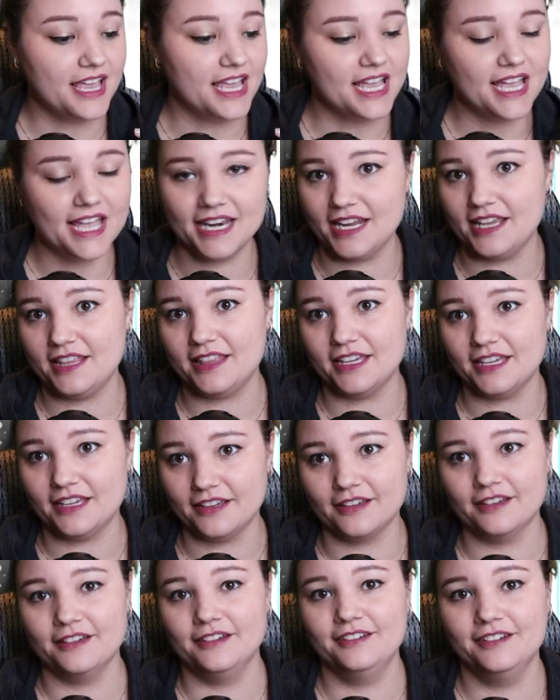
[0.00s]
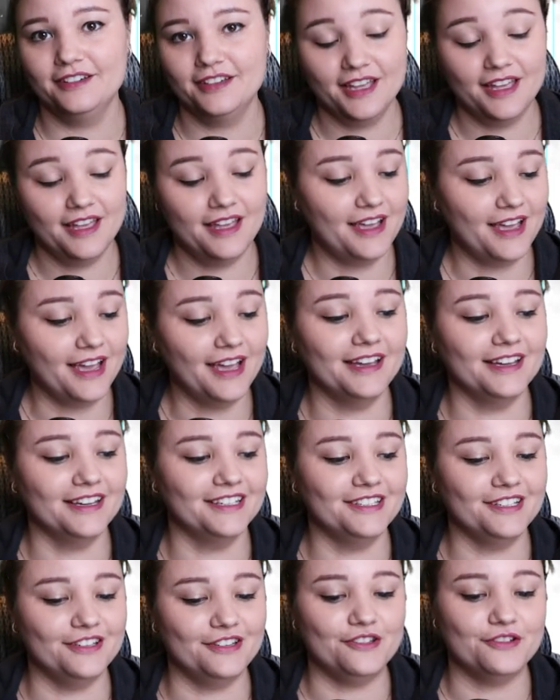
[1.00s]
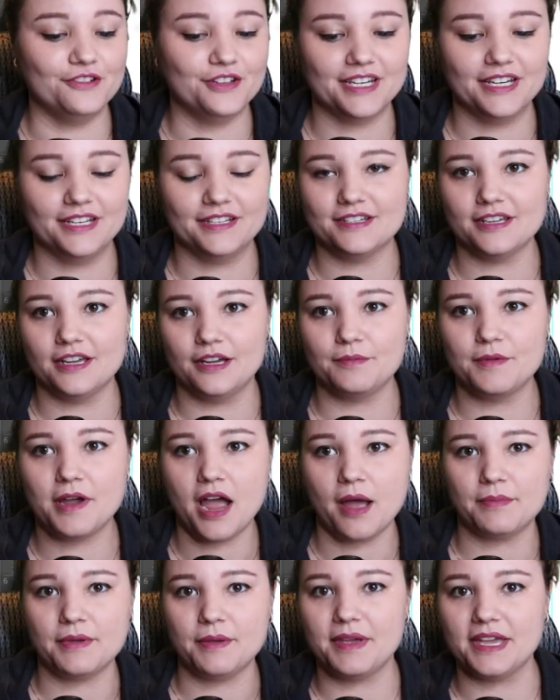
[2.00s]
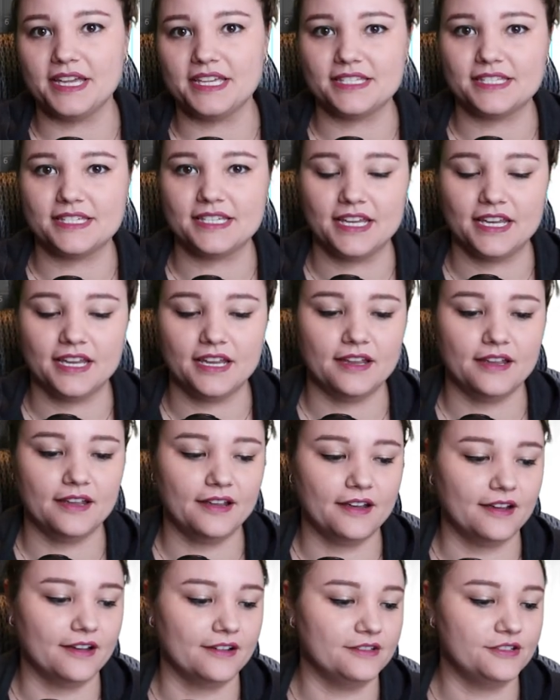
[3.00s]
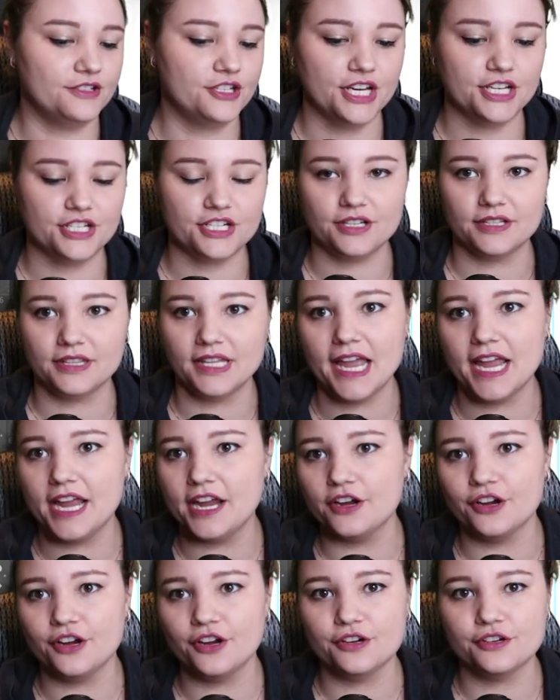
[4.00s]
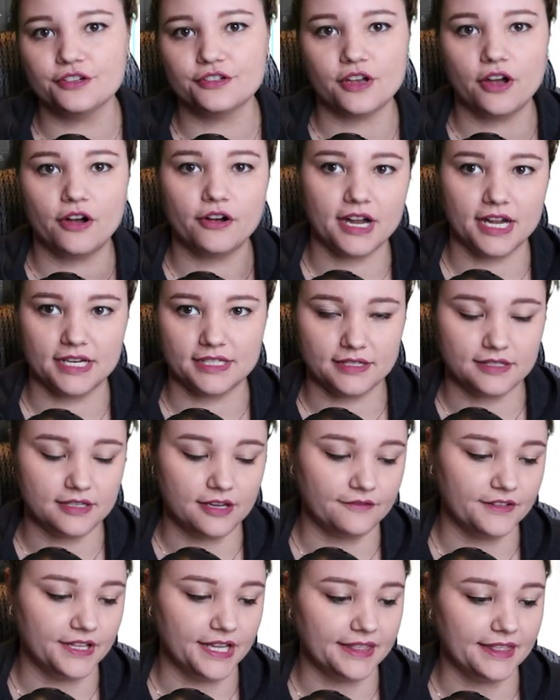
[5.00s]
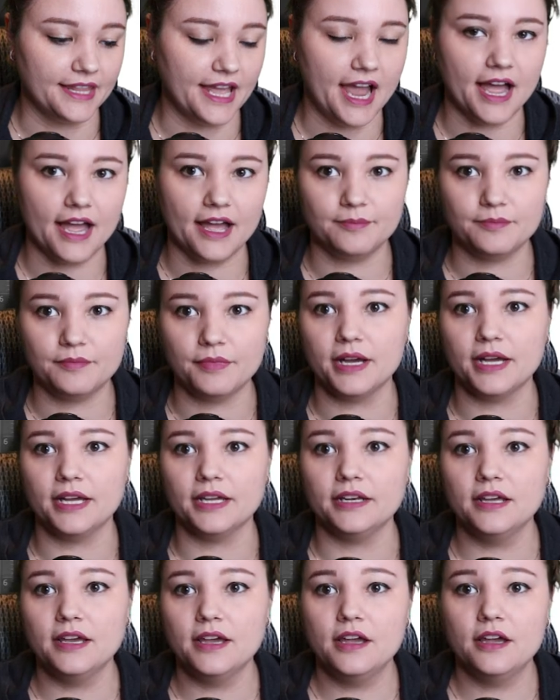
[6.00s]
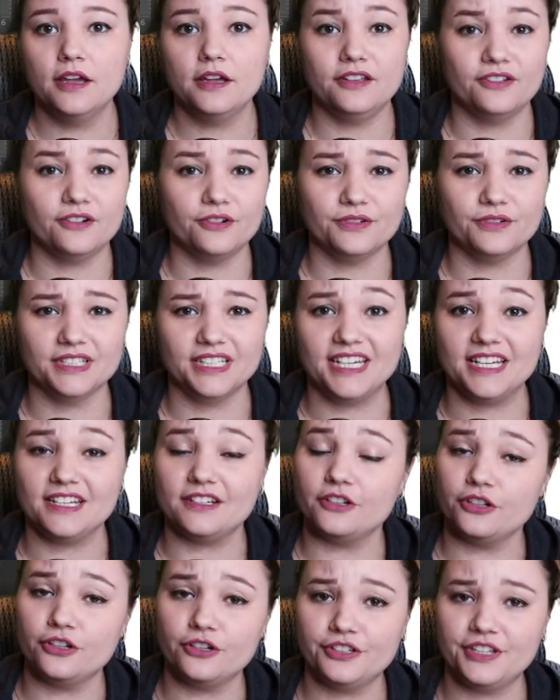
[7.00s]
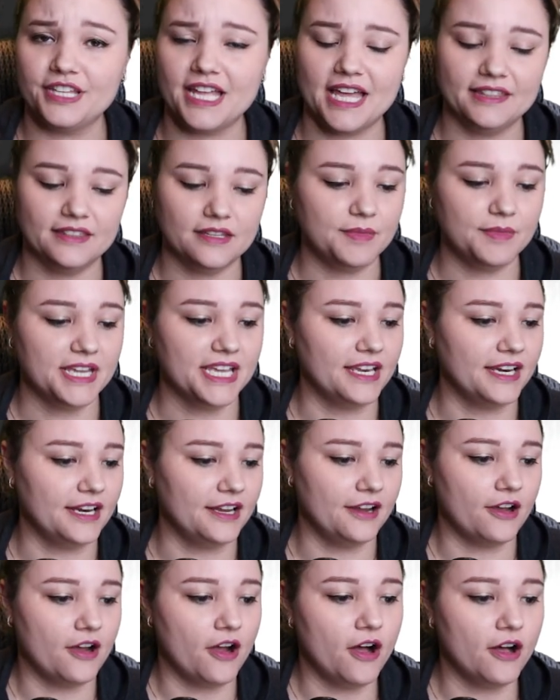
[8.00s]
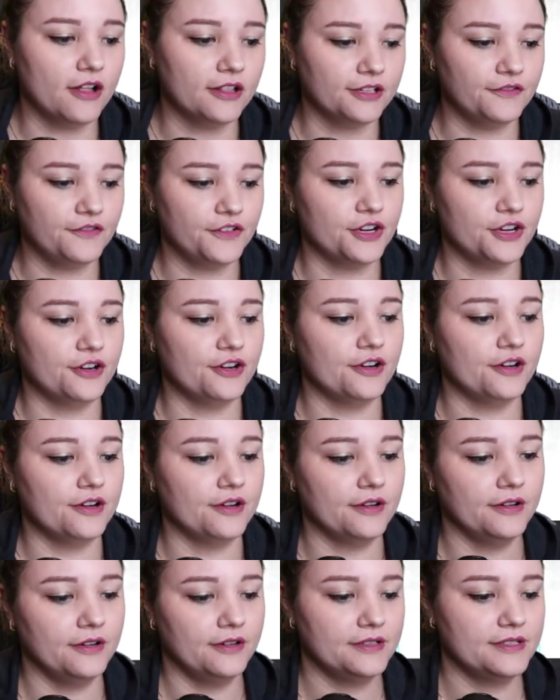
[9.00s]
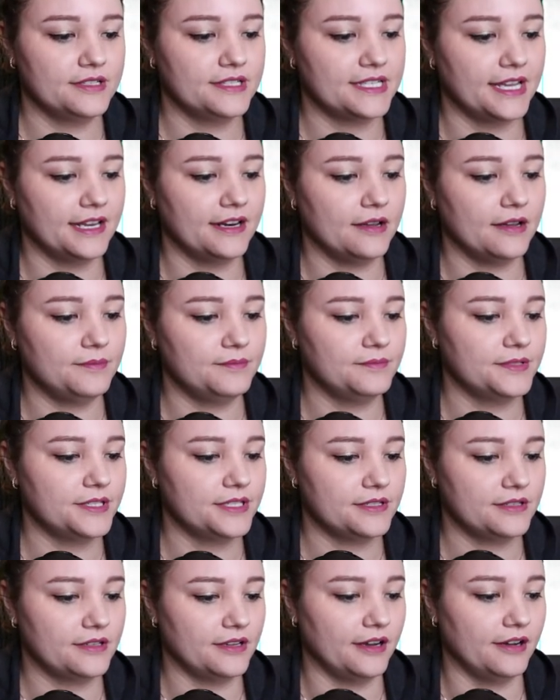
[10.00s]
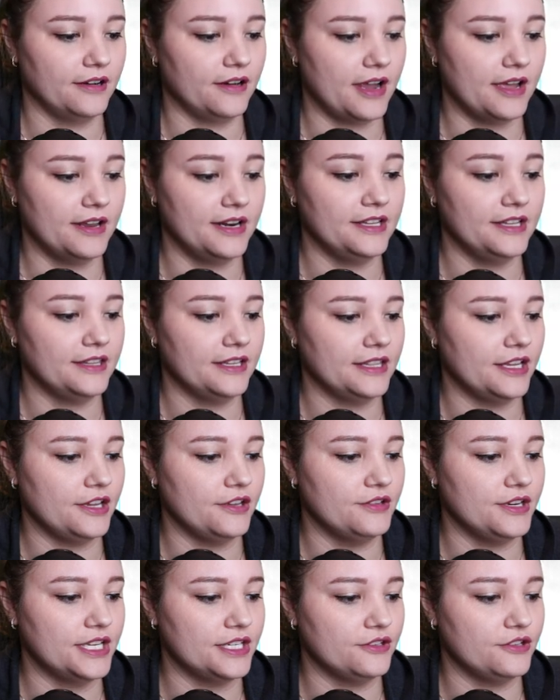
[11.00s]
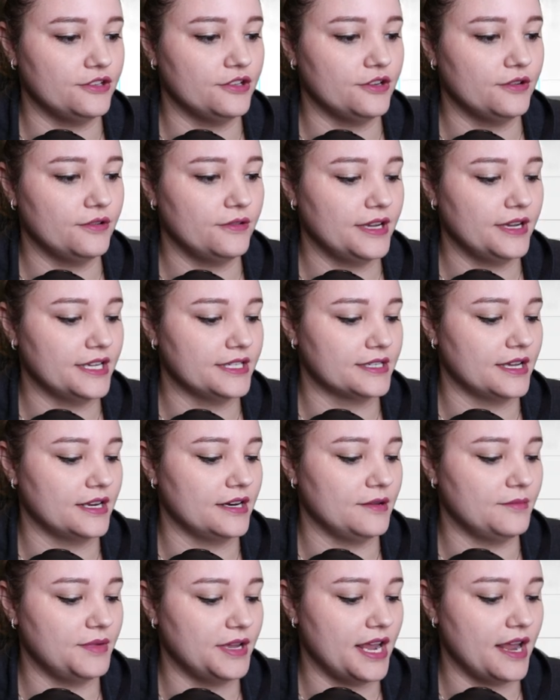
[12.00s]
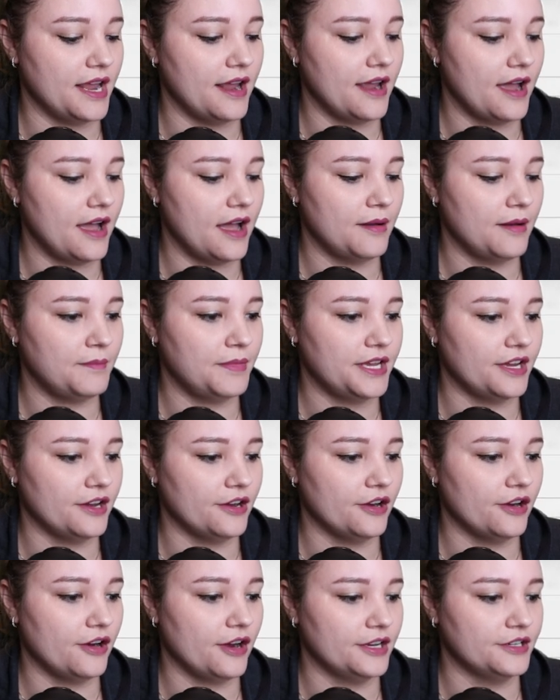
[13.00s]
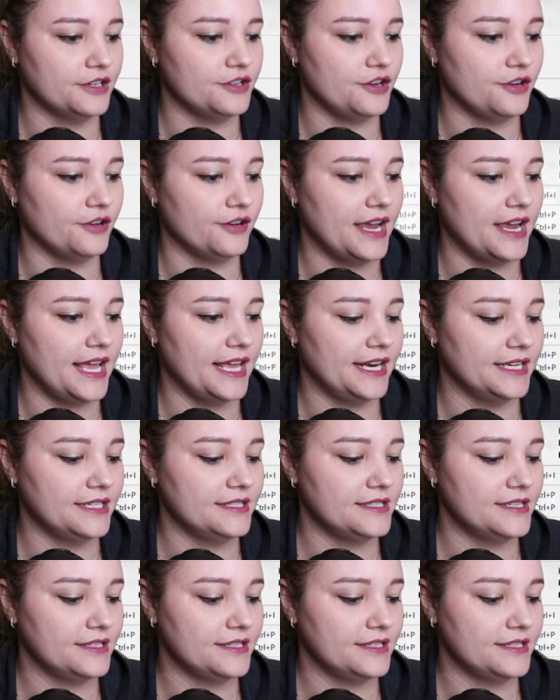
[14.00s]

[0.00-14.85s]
anything, and you can end up copy pasting, changing layers, all kinds of stuff like that, but you don't really need to learn that in the beginning. All of your setups, or anything that you need to do, is going to be up here under your edit,